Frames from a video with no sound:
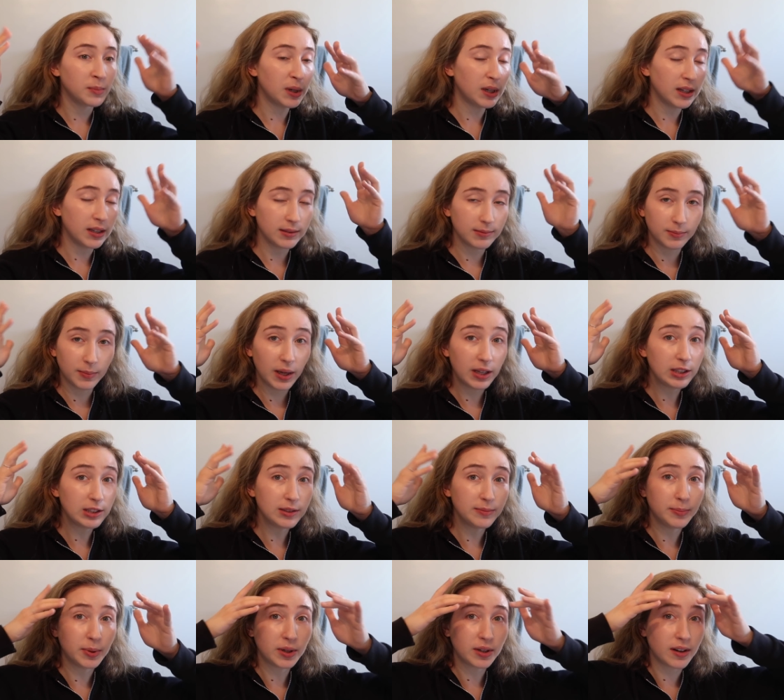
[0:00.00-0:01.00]
But
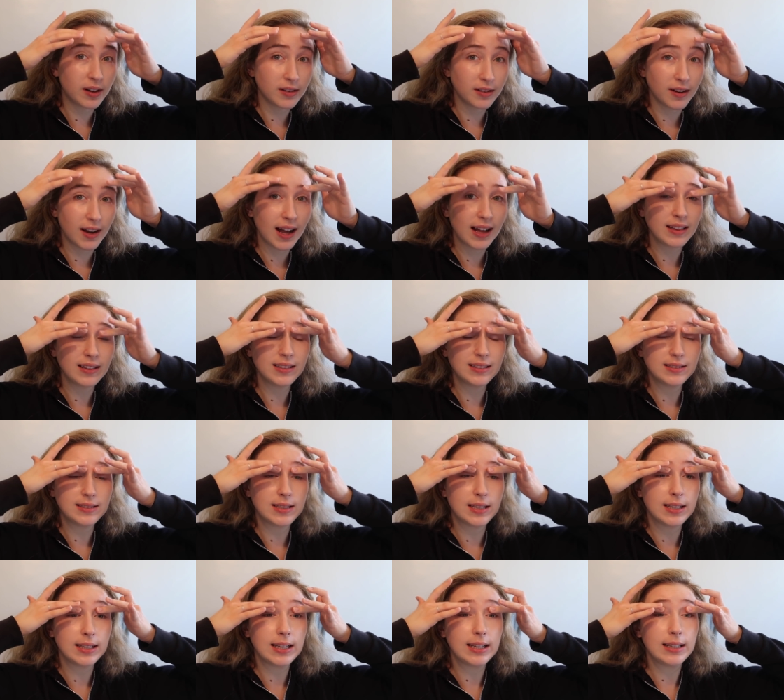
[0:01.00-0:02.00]
better put it on your eyelids
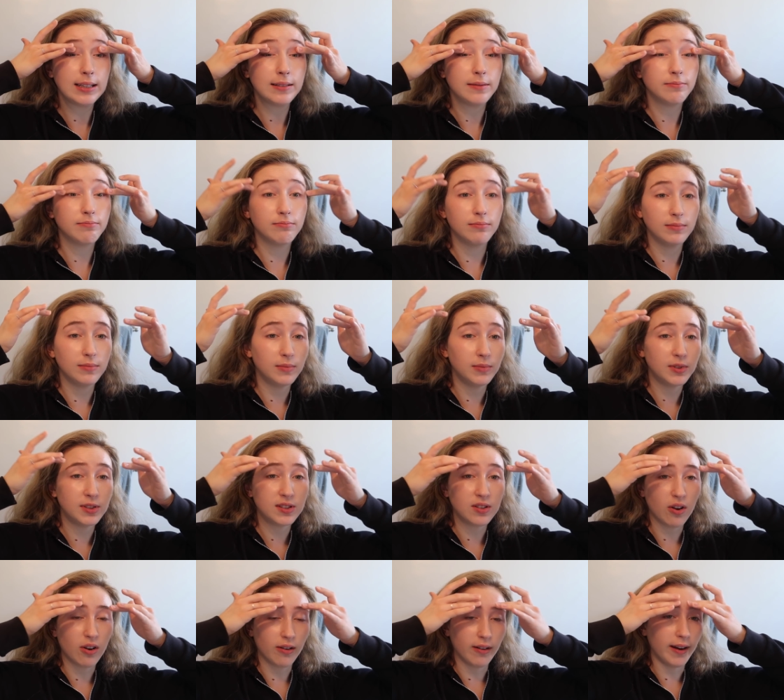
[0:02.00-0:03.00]
than
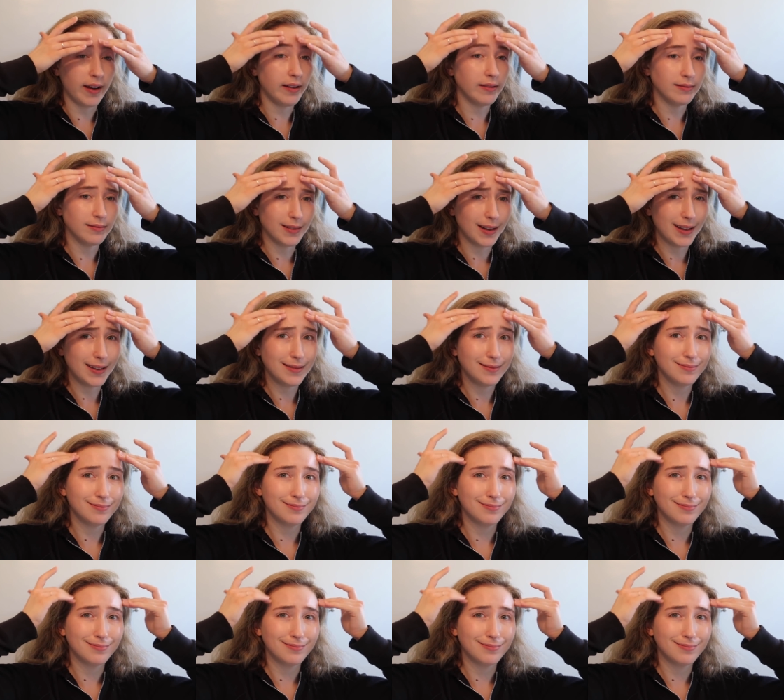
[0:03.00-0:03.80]
sorry, right?